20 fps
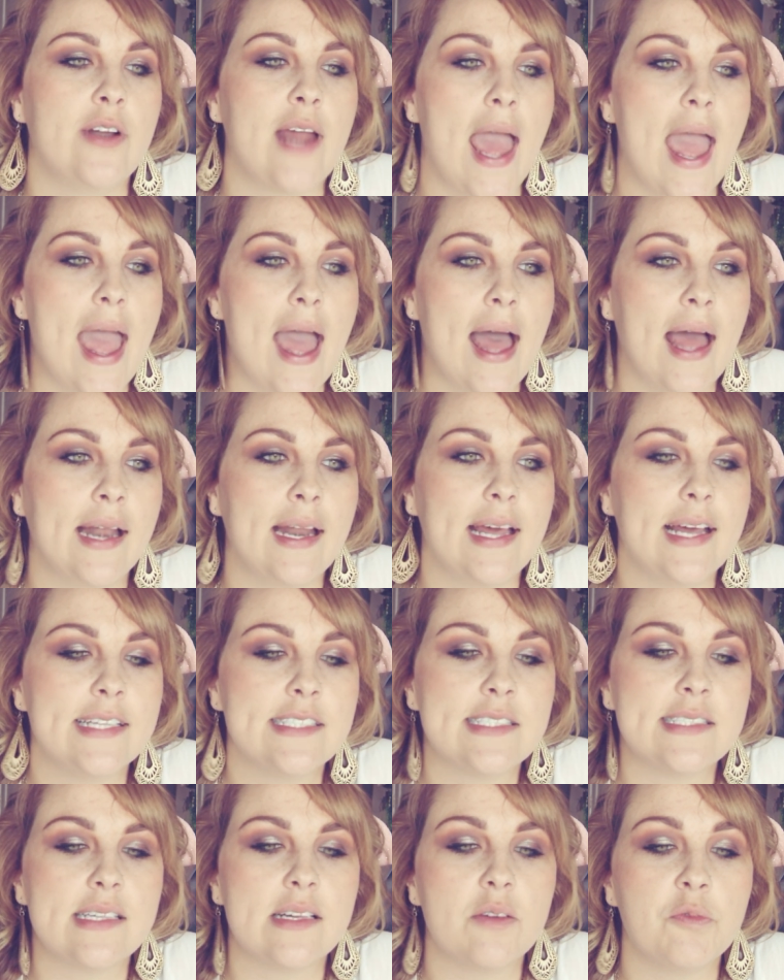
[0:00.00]
And
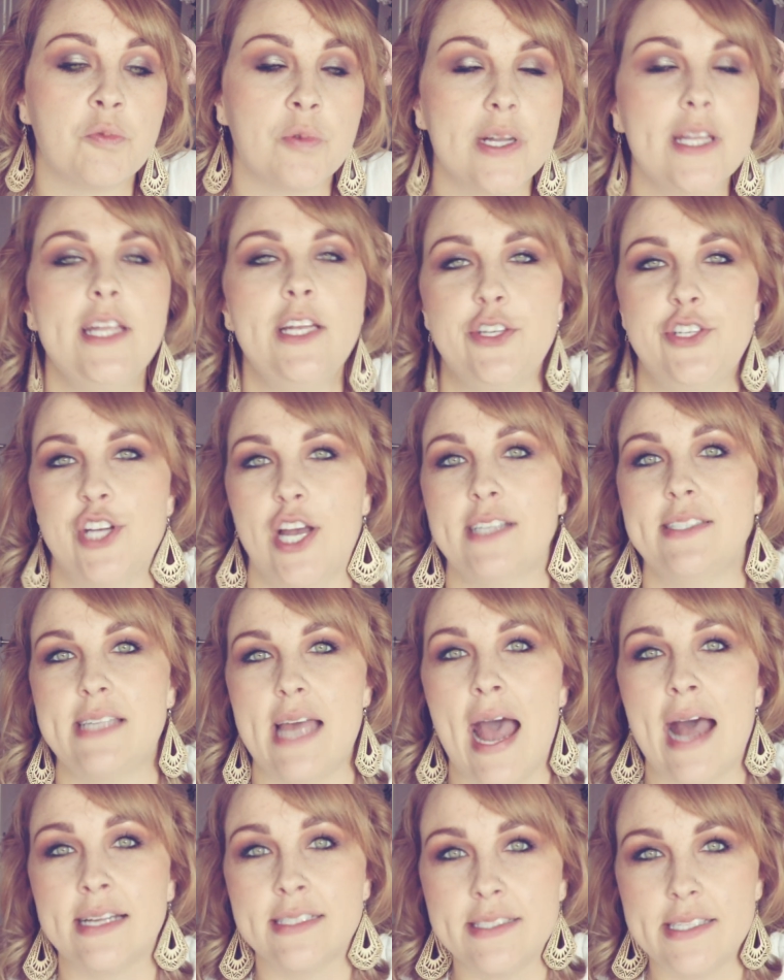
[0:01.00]
it's really just
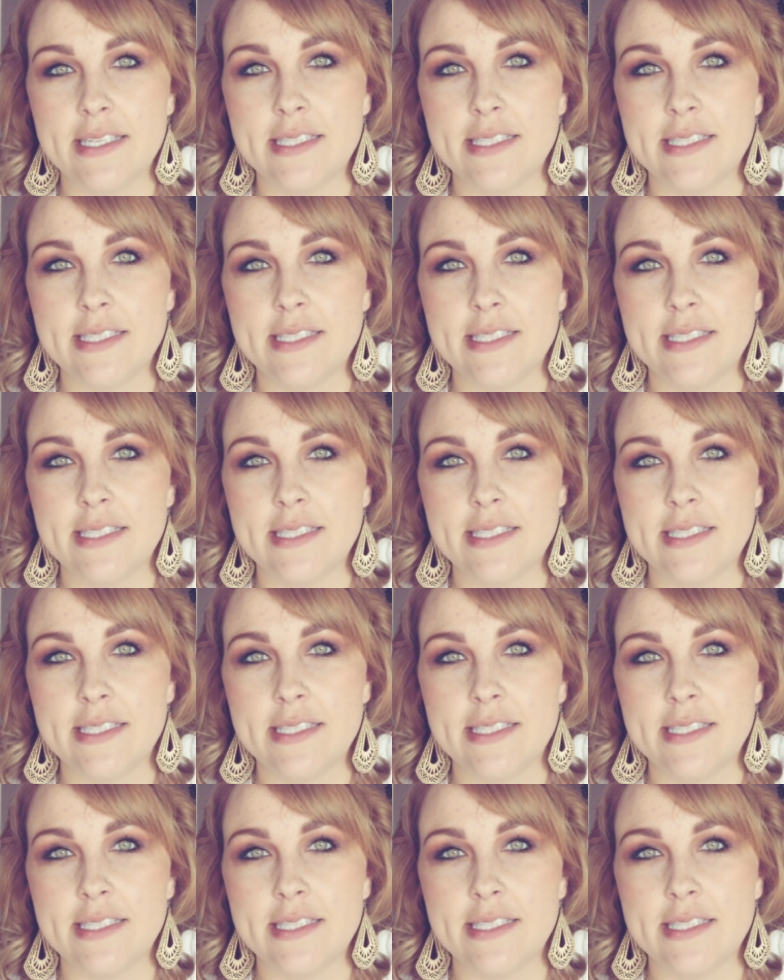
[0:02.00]
as